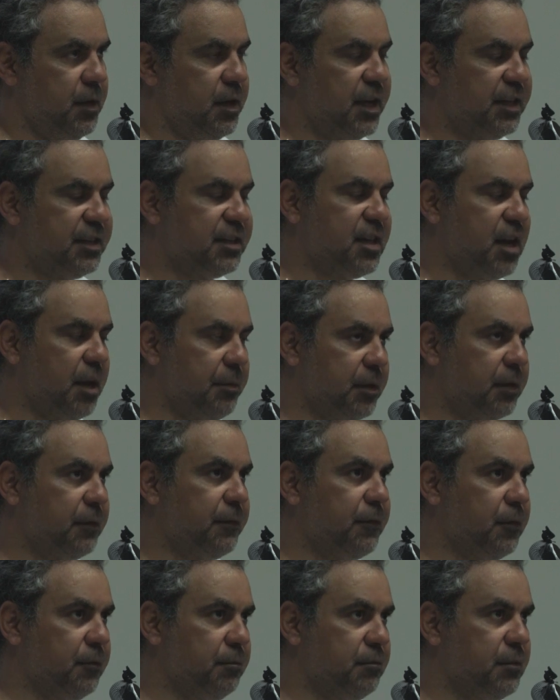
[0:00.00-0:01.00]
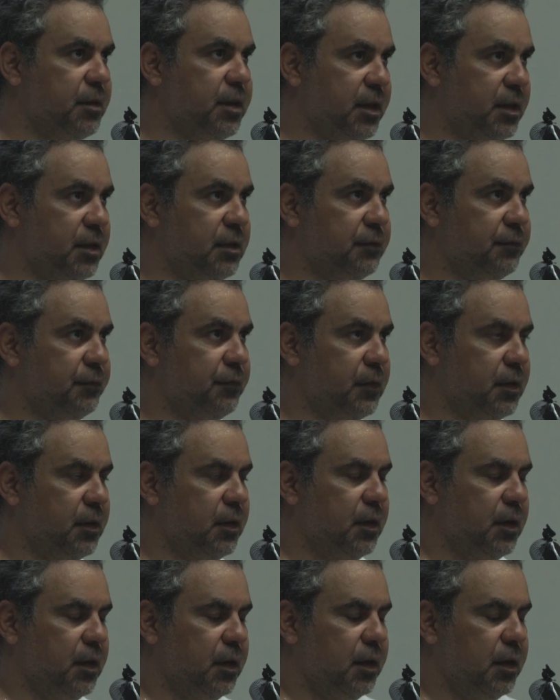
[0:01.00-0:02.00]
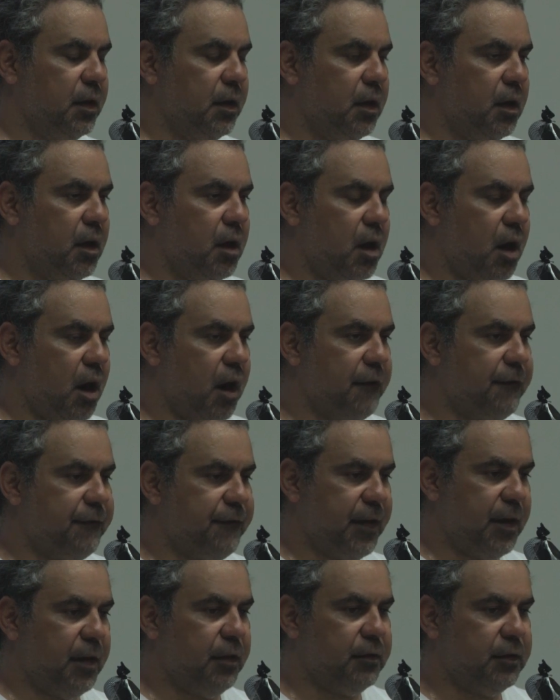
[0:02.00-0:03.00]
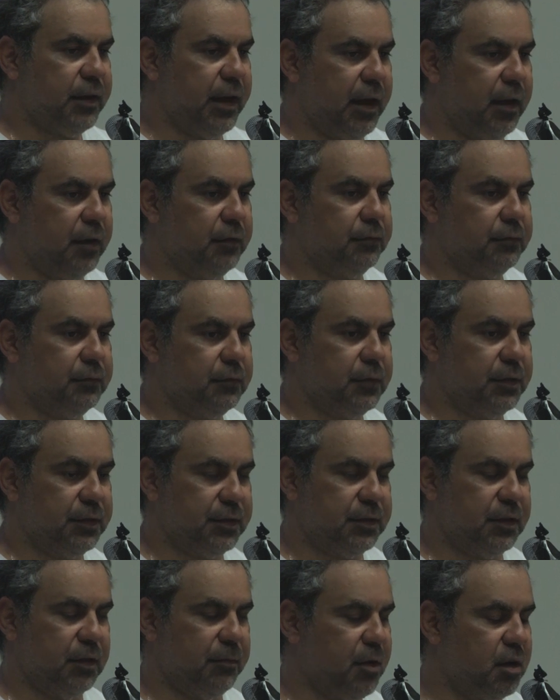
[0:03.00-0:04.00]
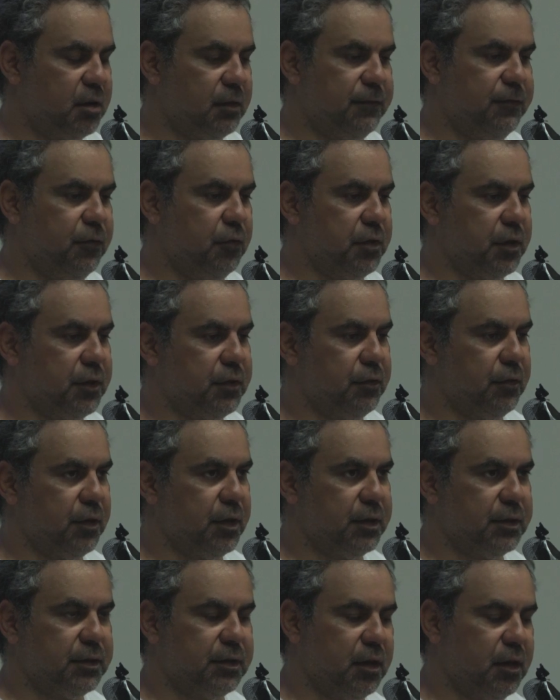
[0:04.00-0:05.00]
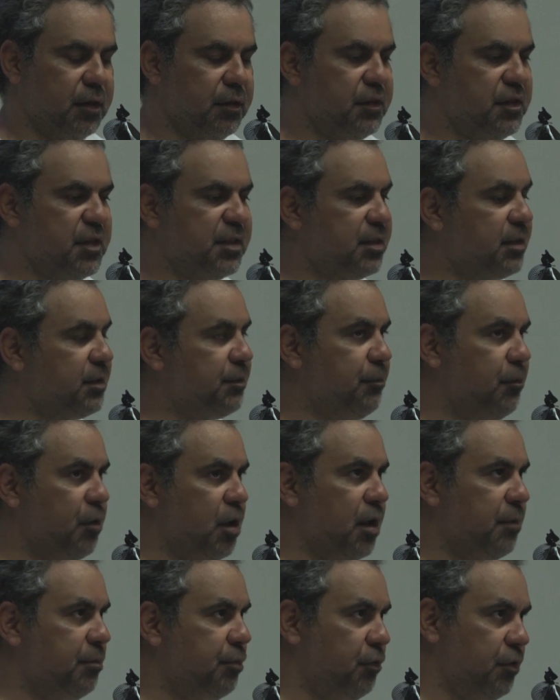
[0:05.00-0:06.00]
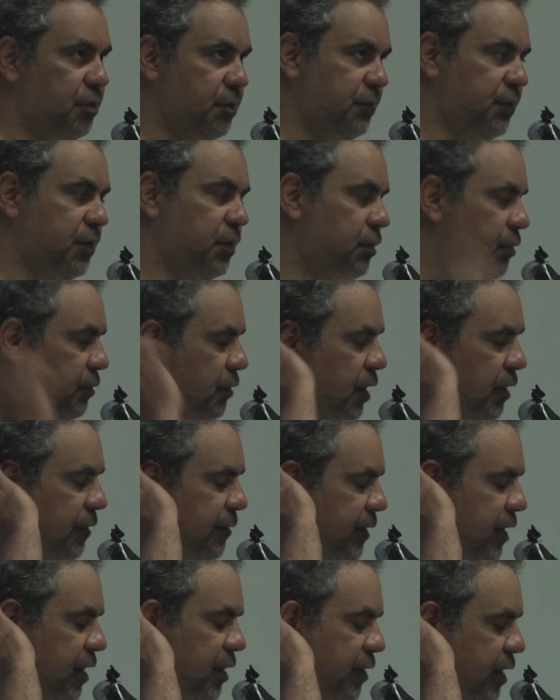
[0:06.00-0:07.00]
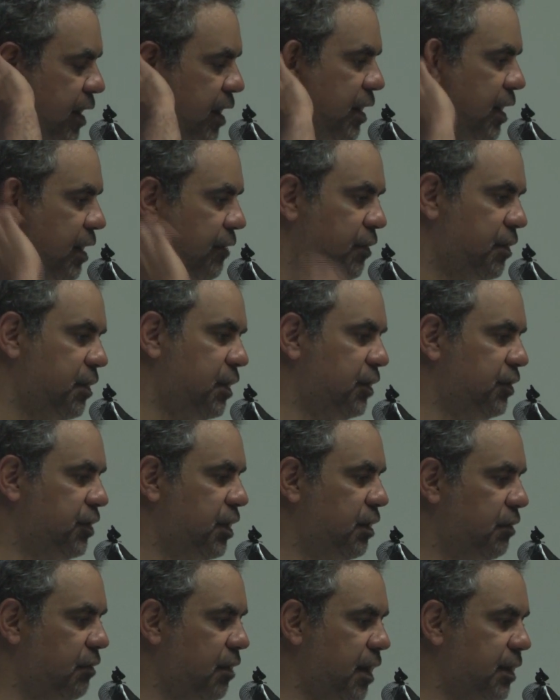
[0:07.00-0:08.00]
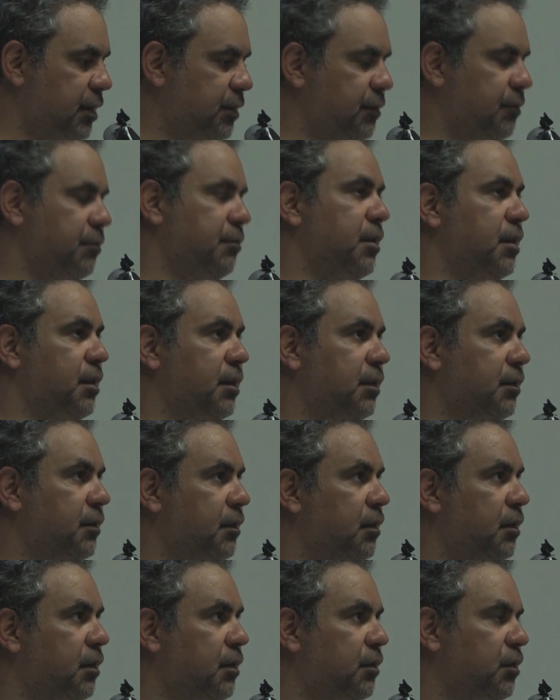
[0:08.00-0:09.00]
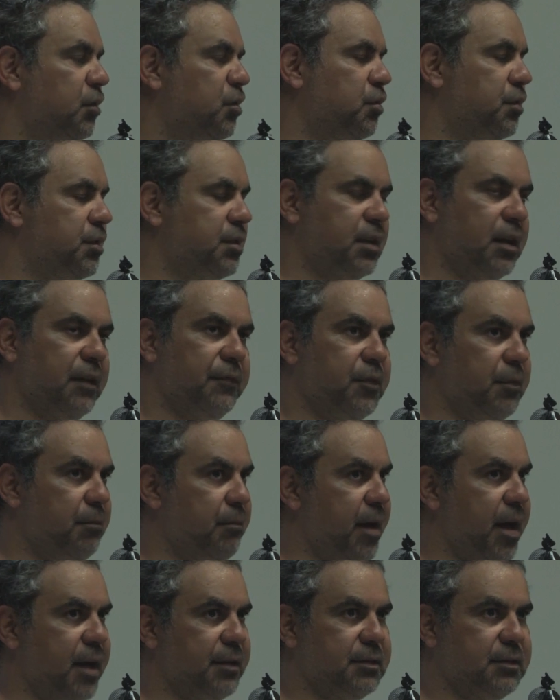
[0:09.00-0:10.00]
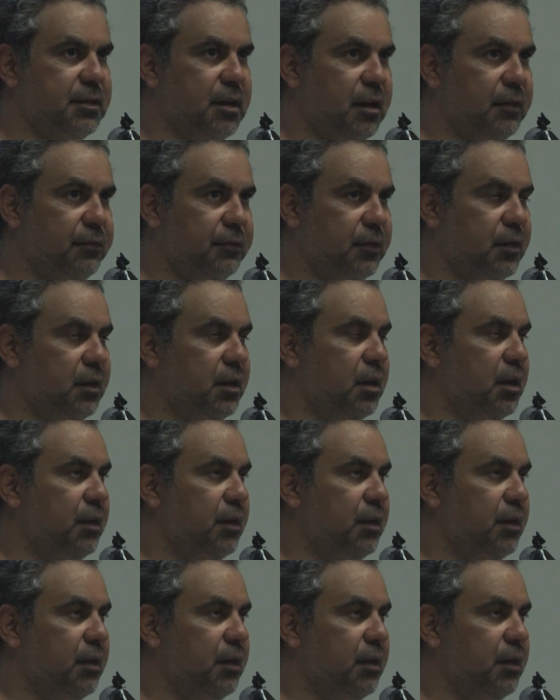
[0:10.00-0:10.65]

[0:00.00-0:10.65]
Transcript: It's coming from me. I found out, I'm only 43, and this is my point of view, I found that everything generates from me. The good stuff, the bad stuff.